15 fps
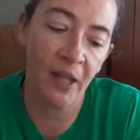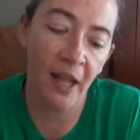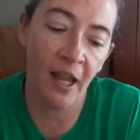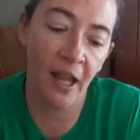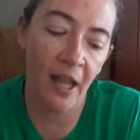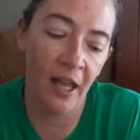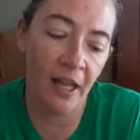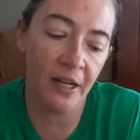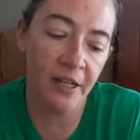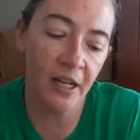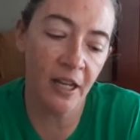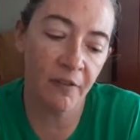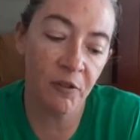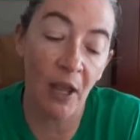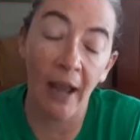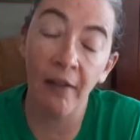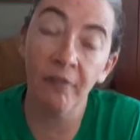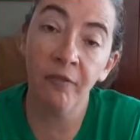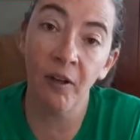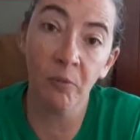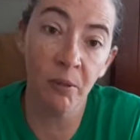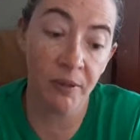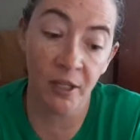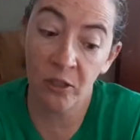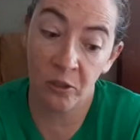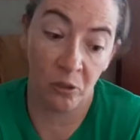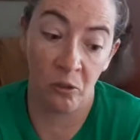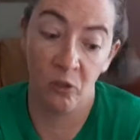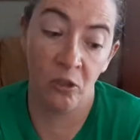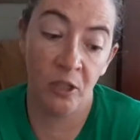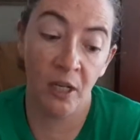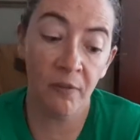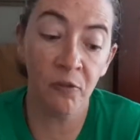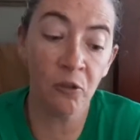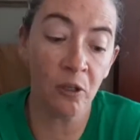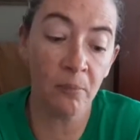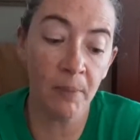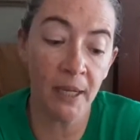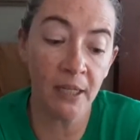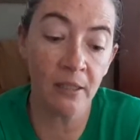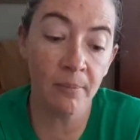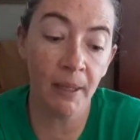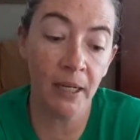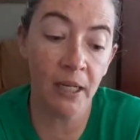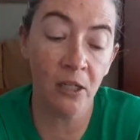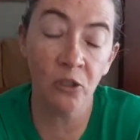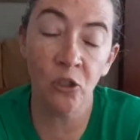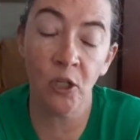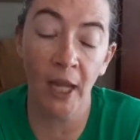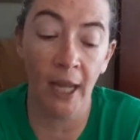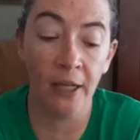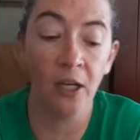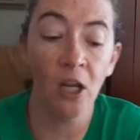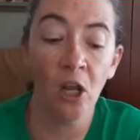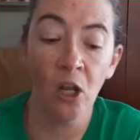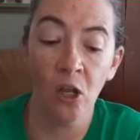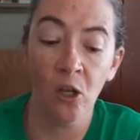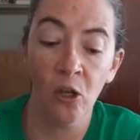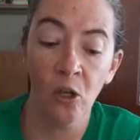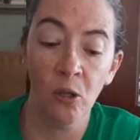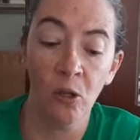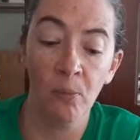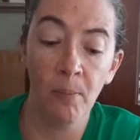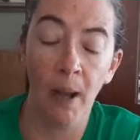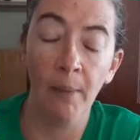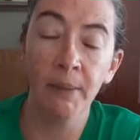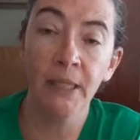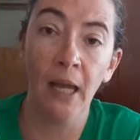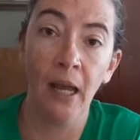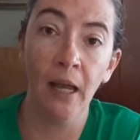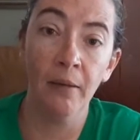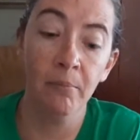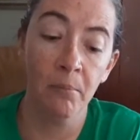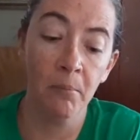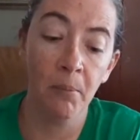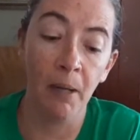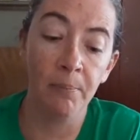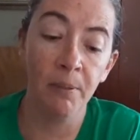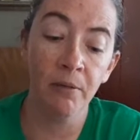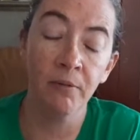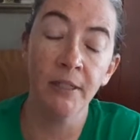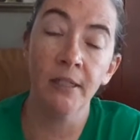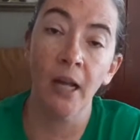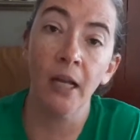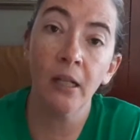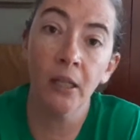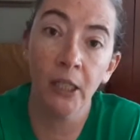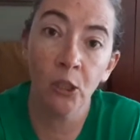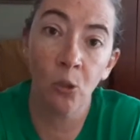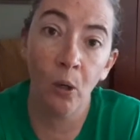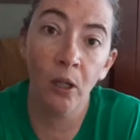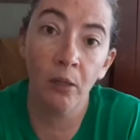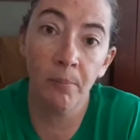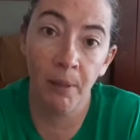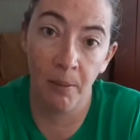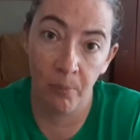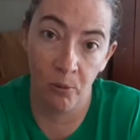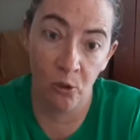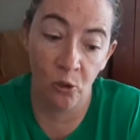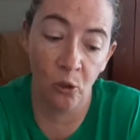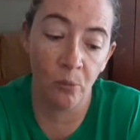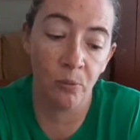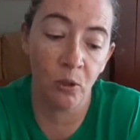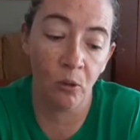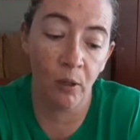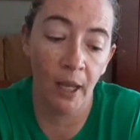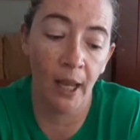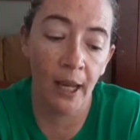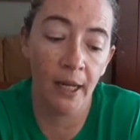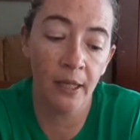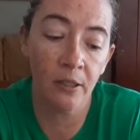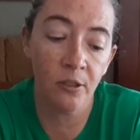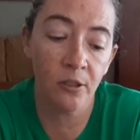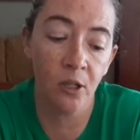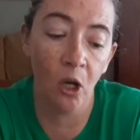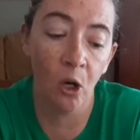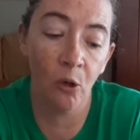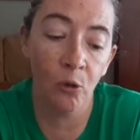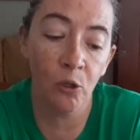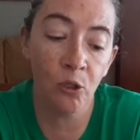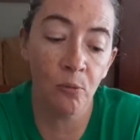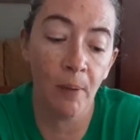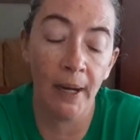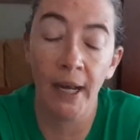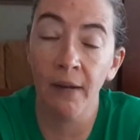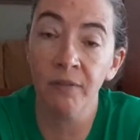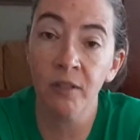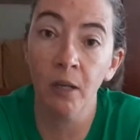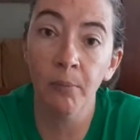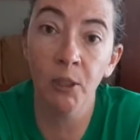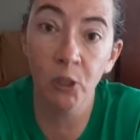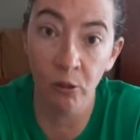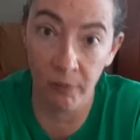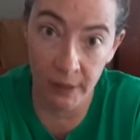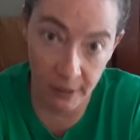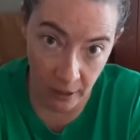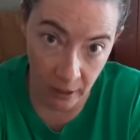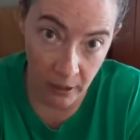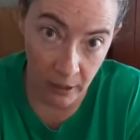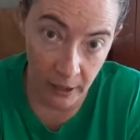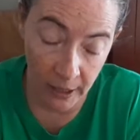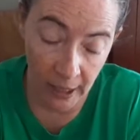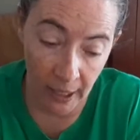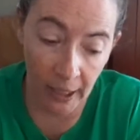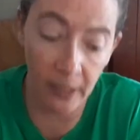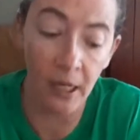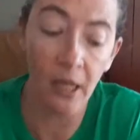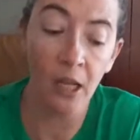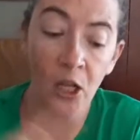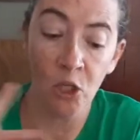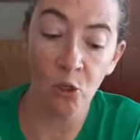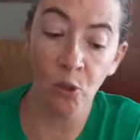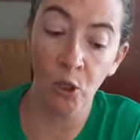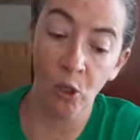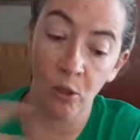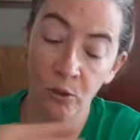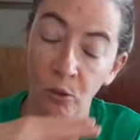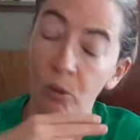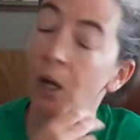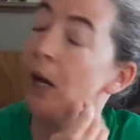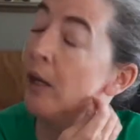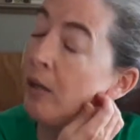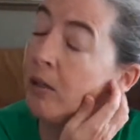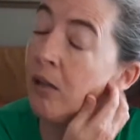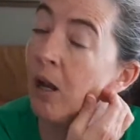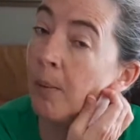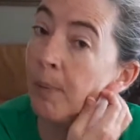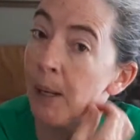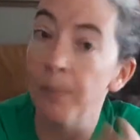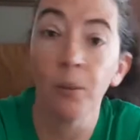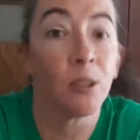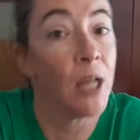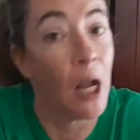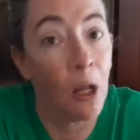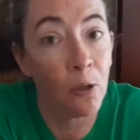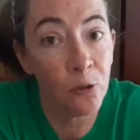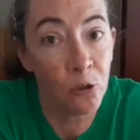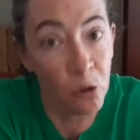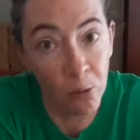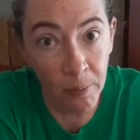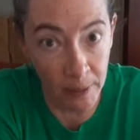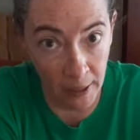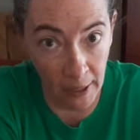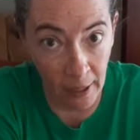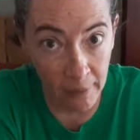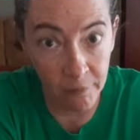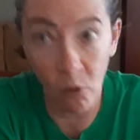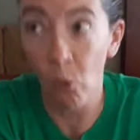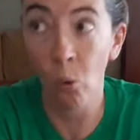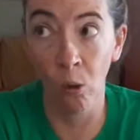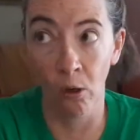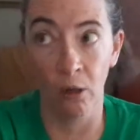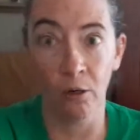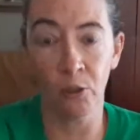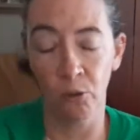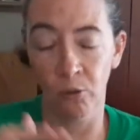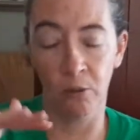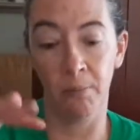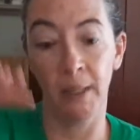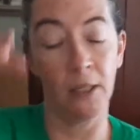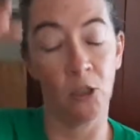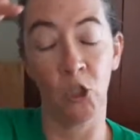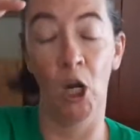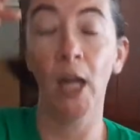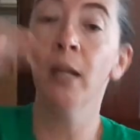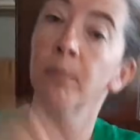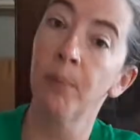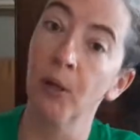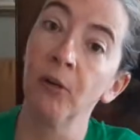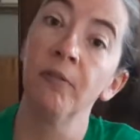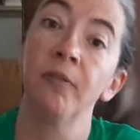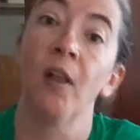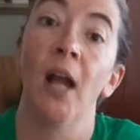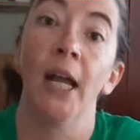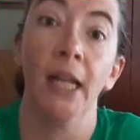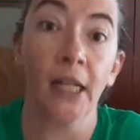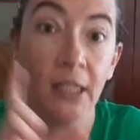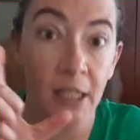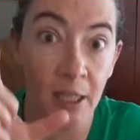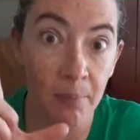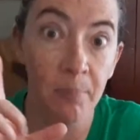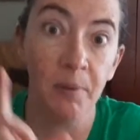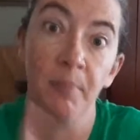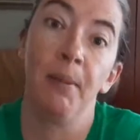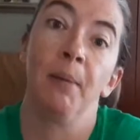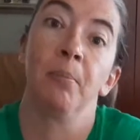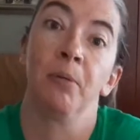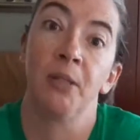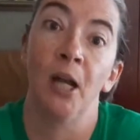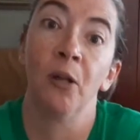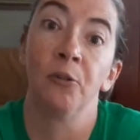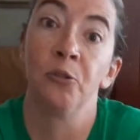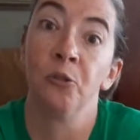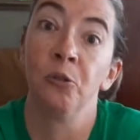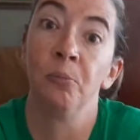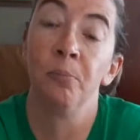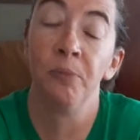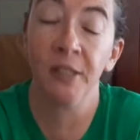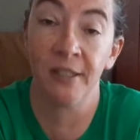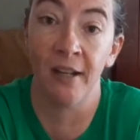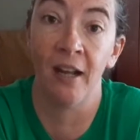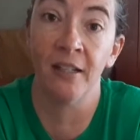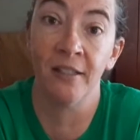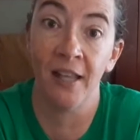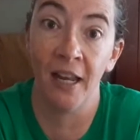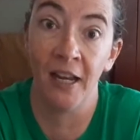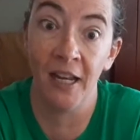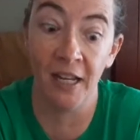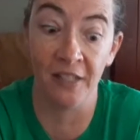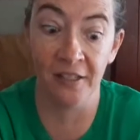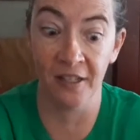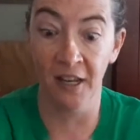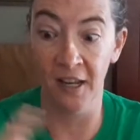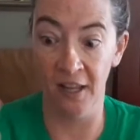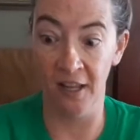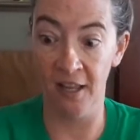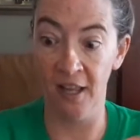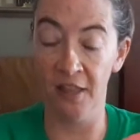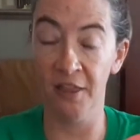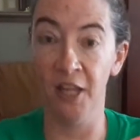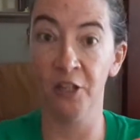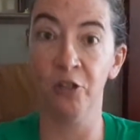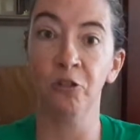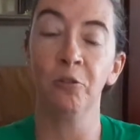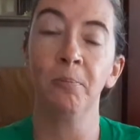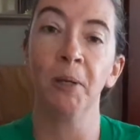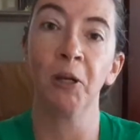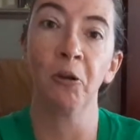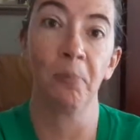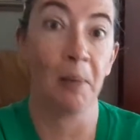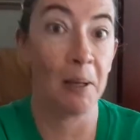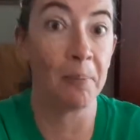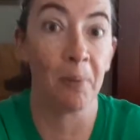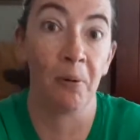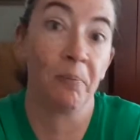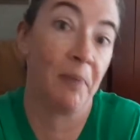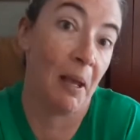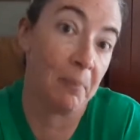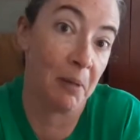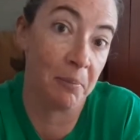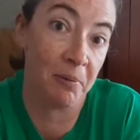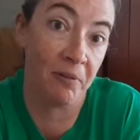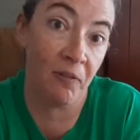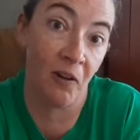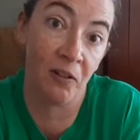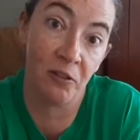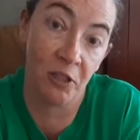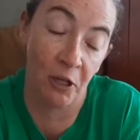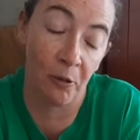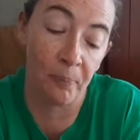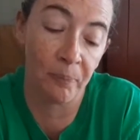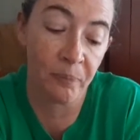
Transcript: And if you have fun with this, see if you can make as many as you can. Mom and dad might be recycling toilet paper tubes, okay? So you might have some in your recycling can. You can also cut a paper towel tube in half, or you could make a giant butterfly and keep the paper towel tube the size that it is, and then use bigger paper. That might be fun too.